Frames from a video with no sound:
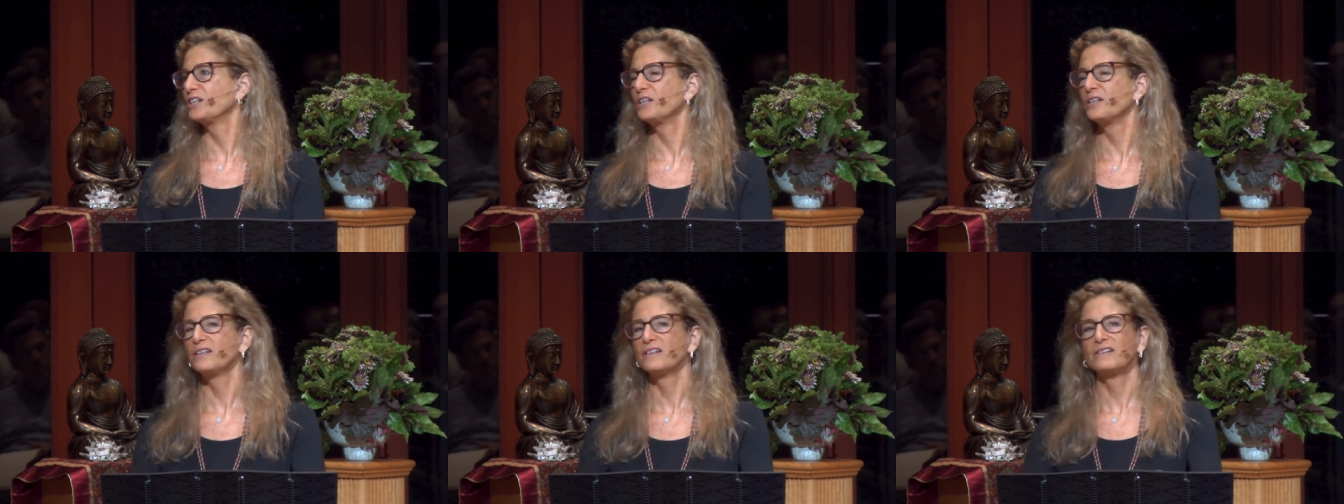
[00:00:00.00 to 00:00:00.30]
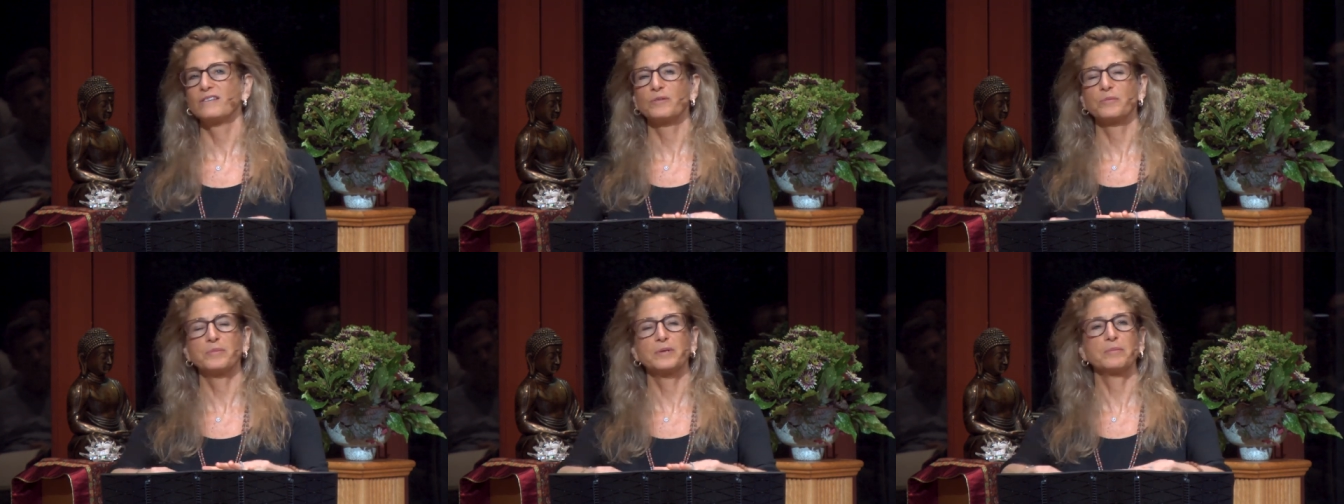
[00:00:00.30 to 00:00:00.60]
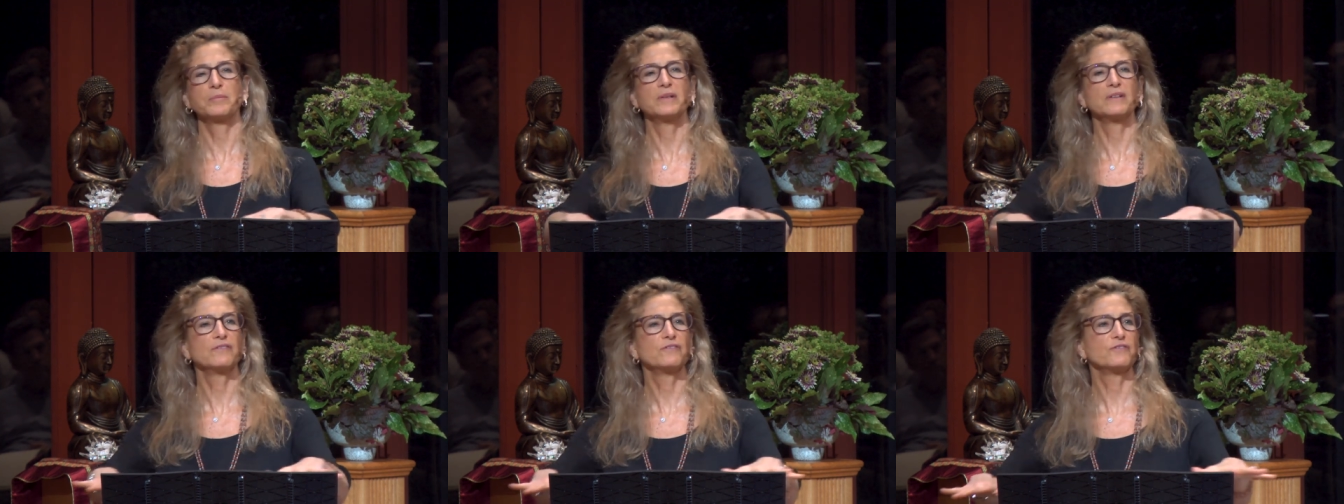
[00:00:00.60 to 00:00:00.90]
He, there'd be
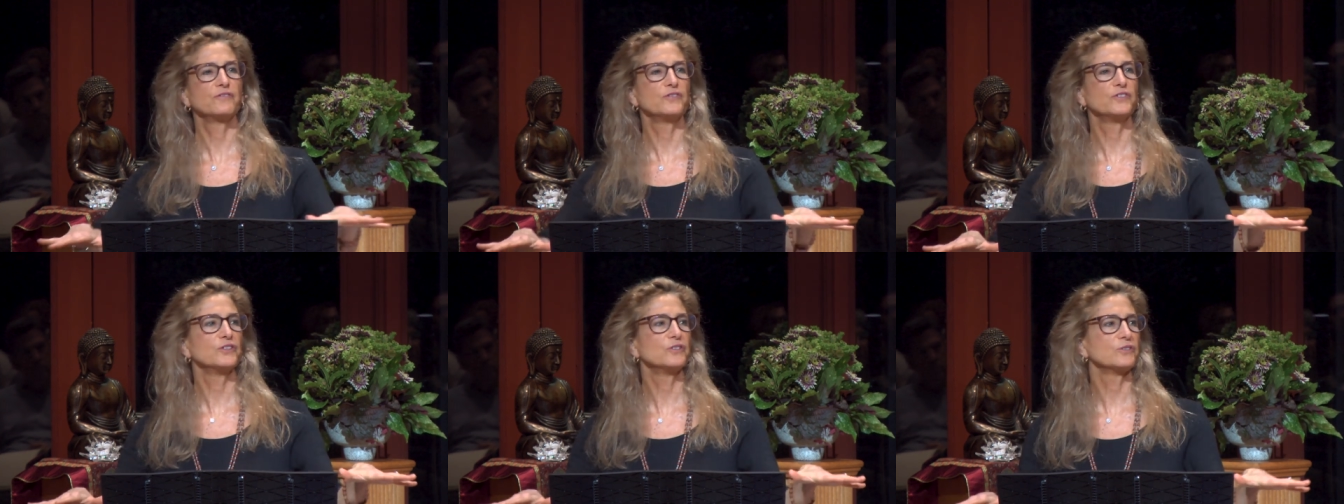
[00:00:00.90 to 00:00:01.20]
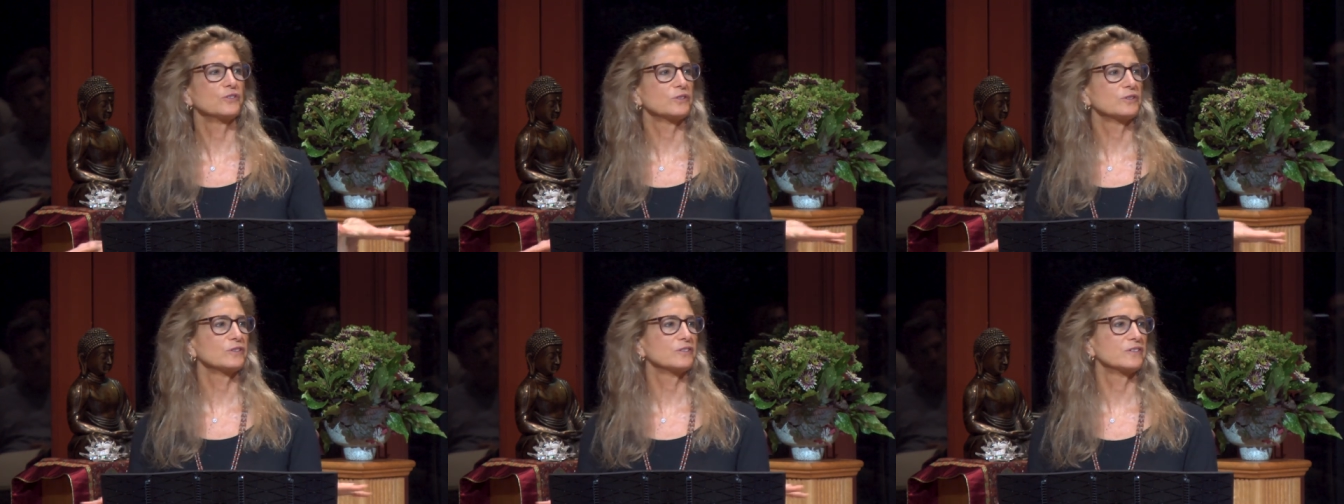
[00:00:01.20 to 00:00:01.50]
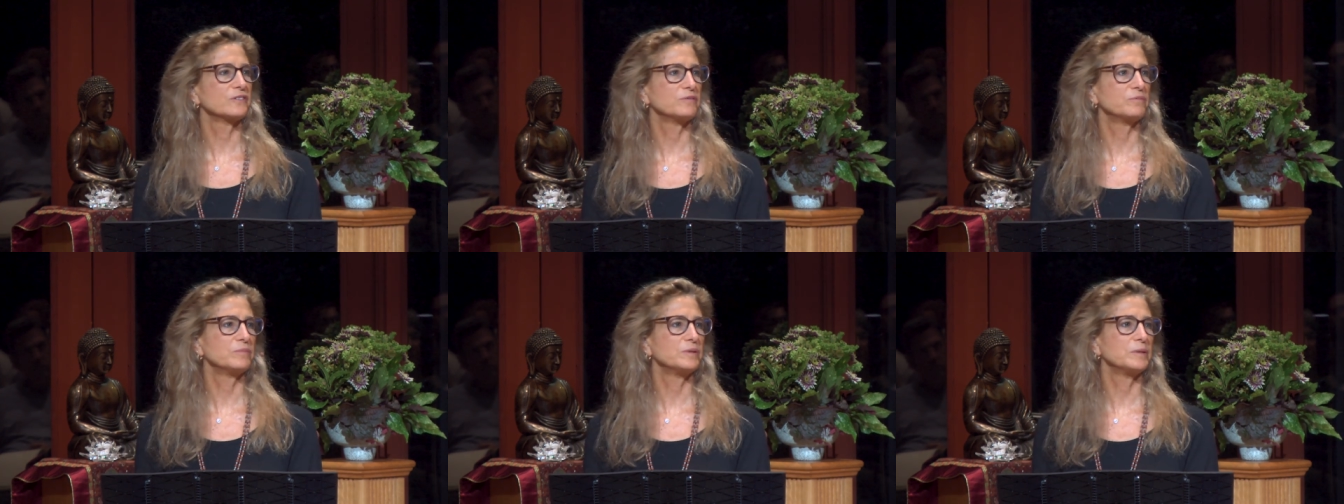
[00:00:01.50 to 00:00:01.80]
a big field
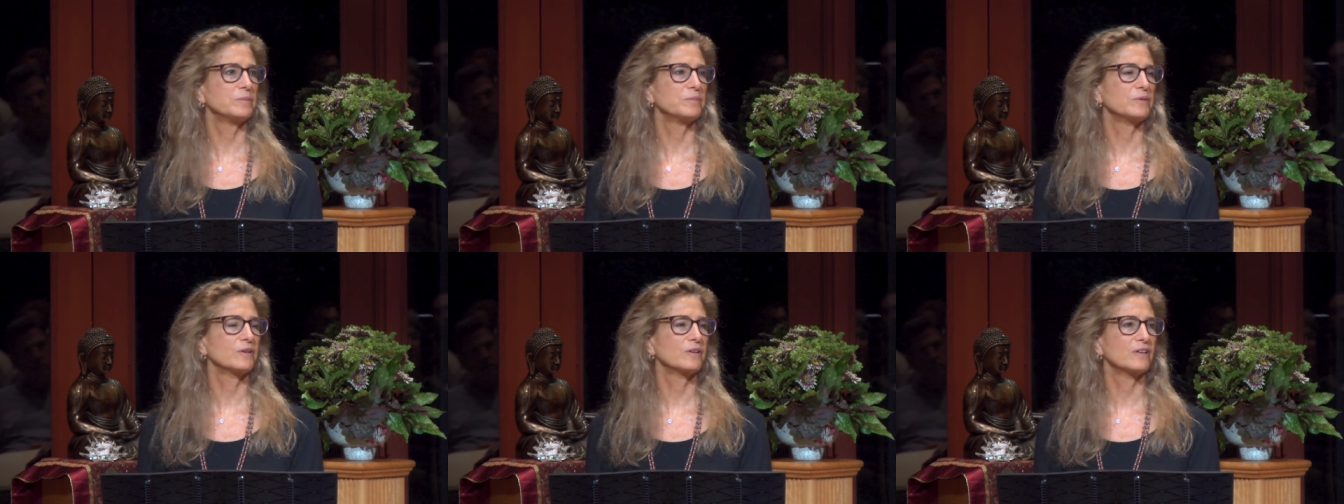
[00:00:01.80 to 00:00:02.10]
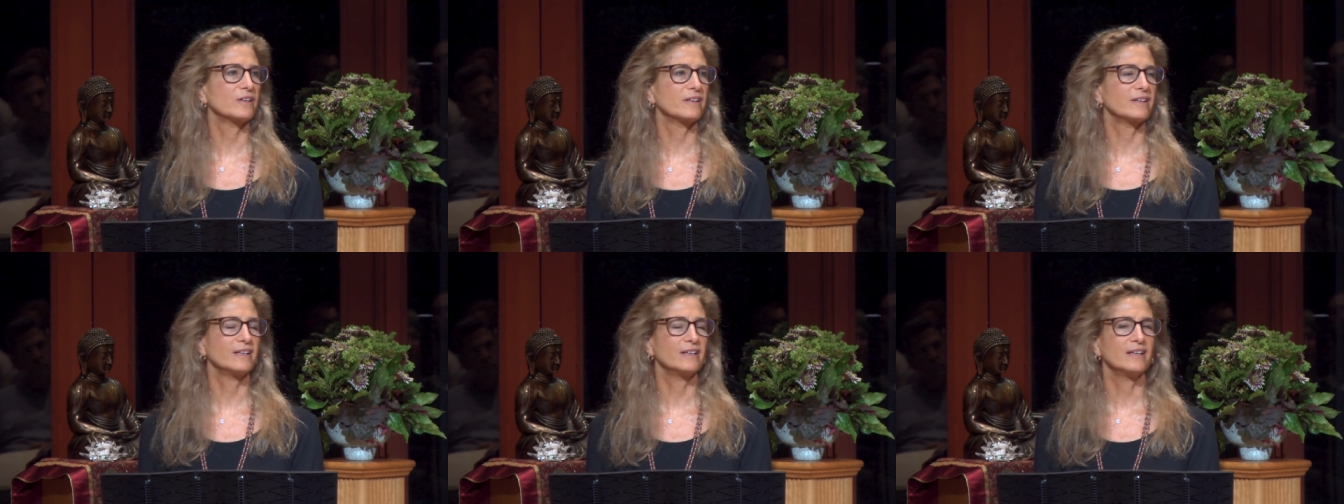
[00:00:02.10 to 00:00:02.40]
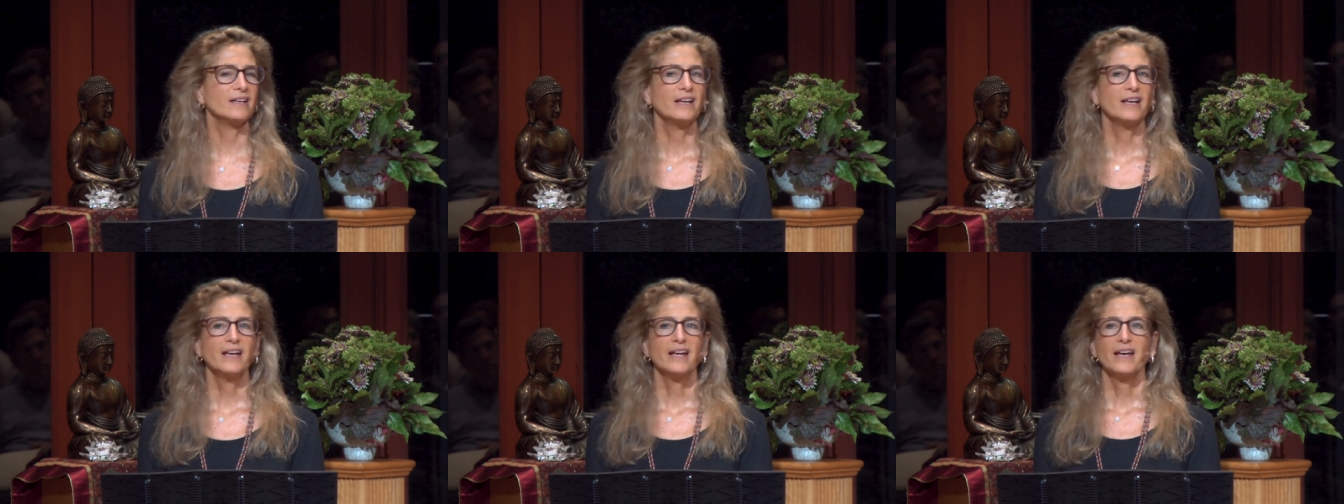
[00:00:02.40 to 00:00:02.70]
of people, and